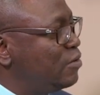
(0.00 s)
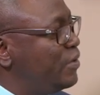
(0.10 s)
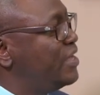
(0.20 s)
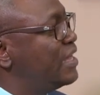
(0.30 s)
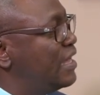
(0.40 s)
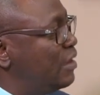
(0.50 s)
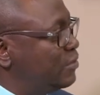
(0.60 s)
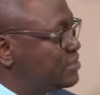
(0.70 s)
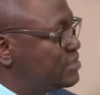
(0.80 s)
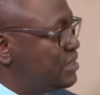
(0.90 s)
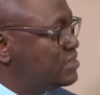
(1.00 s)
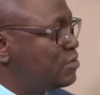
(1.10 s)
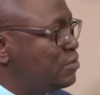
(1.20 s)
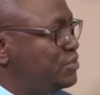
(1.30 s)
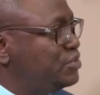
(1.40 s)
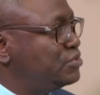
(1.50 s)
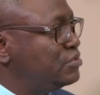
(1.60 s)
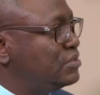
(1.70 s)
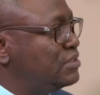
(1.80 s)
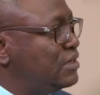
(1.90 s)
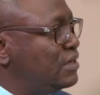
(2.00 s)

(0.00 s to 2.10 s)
going out as a commission